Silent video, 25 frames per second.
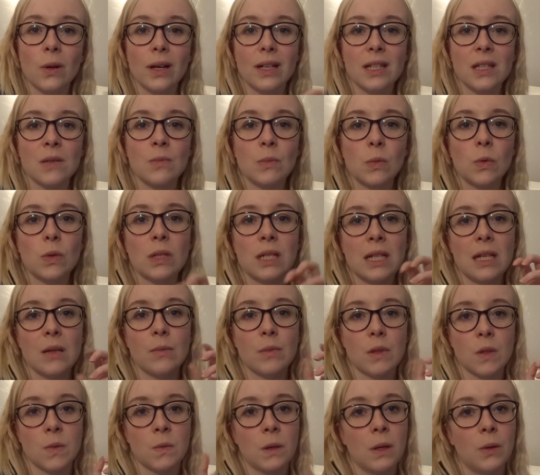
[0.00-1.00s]
a small team
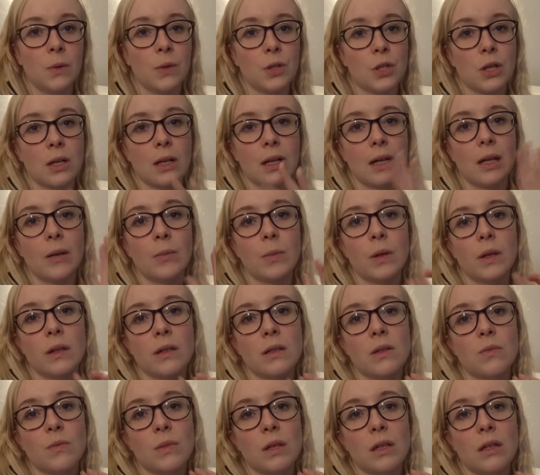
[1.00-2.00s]
as well, which I like
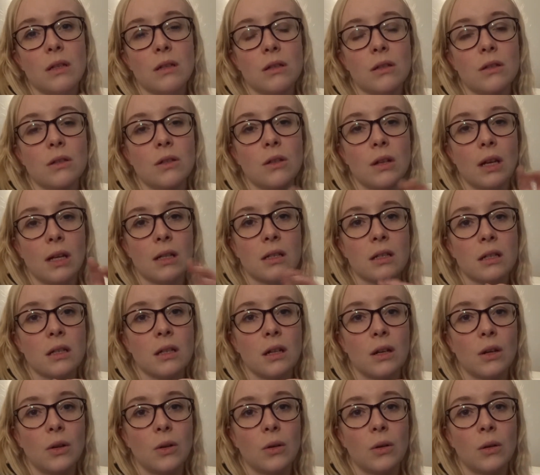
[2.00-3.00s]
because it means you get to
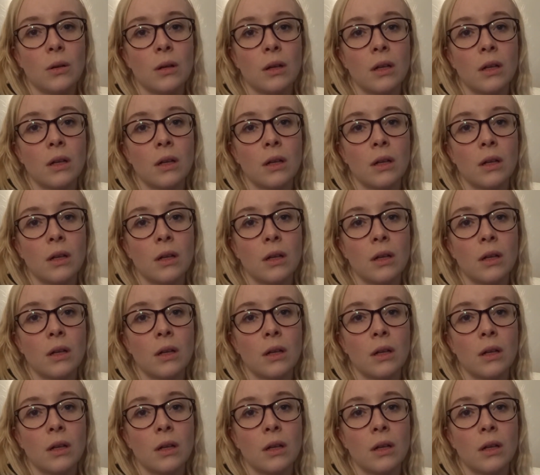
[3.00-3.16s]
know